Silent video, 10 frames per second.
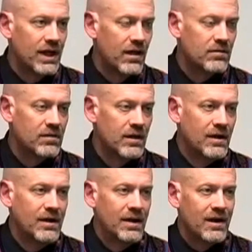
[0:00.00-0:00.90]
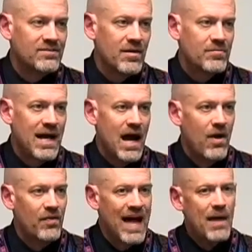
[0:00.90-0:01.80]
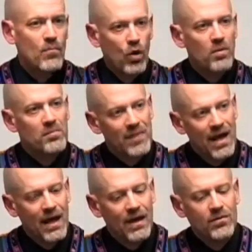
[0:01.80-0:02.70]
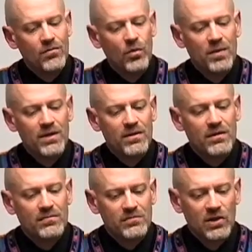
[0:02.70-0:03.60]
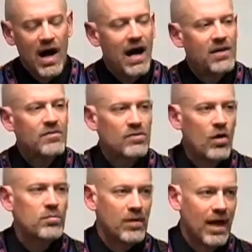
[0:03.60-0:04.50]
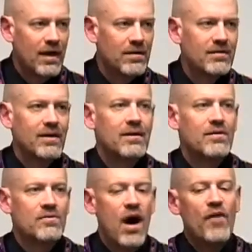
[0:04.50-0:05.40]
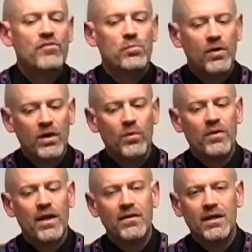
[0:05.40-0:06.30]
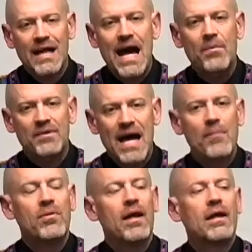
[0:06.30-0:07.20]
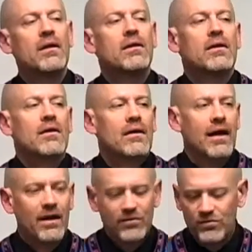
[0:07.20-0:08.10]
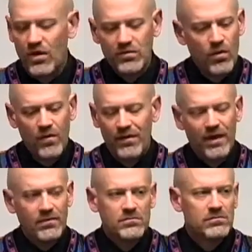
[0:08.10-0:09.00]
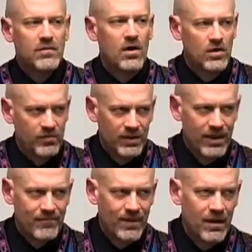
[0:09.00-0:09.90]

again, except now that Mormon man will be the god of his own planet, and his offspring will then inhabit that planet and start the whole thing all over again.